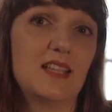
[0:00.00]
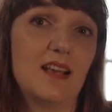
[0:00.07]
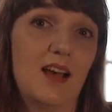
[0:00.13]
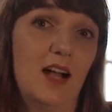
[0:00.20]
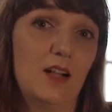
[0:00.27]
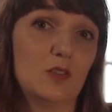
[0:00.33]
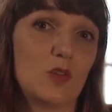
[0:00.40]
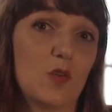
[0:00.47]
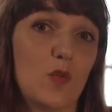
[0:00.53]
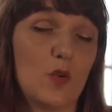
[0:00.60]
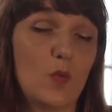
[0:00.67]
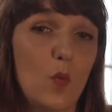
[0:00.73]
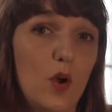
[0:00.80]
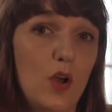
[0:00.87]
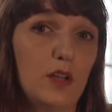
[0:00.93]
Halldór
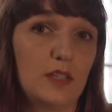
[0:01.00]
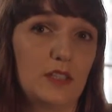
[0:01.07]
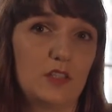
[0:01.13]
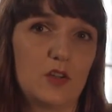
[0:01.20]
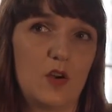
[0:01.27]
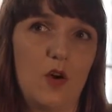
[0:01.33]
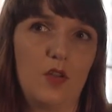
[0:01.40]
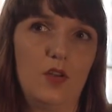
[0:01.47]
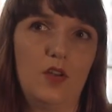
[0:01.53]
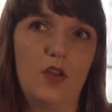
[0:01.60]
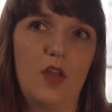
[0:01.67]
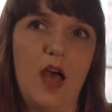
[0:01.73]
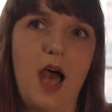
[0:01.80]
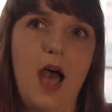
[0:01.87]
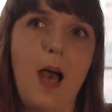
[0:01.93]
had worked on